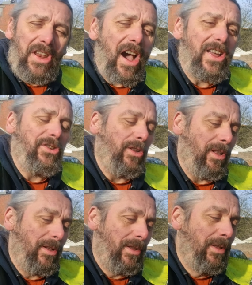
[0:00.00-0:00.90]
Nigel.
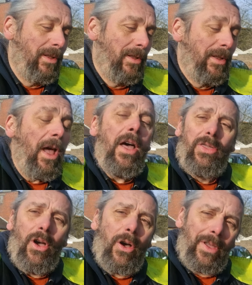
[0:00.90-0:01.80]

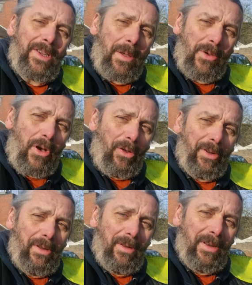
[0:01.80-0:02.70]
Not that I'm called
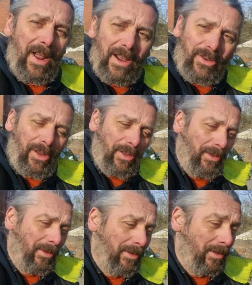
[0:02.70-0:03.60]
Nigel,
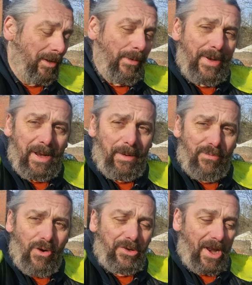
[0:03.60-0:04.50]
or indeed
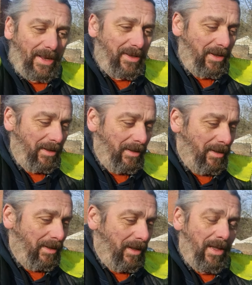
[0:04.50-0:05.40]
Project,
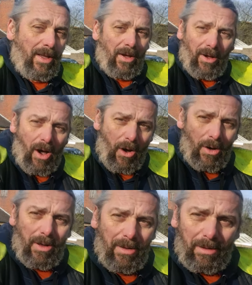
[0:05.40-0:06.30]

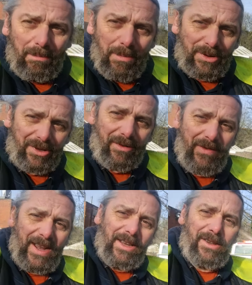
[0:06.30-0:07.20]
or Mustard
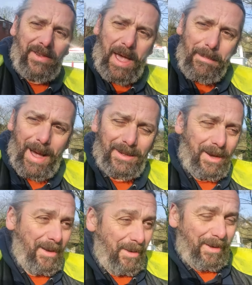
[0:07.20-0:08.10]
Fingers for that
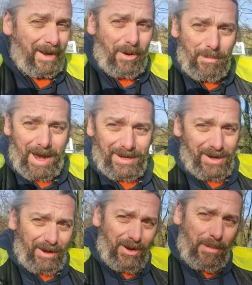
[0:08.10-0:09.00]
matter. I don't mind, you
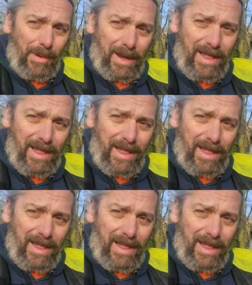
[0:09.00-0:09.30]
can call me what you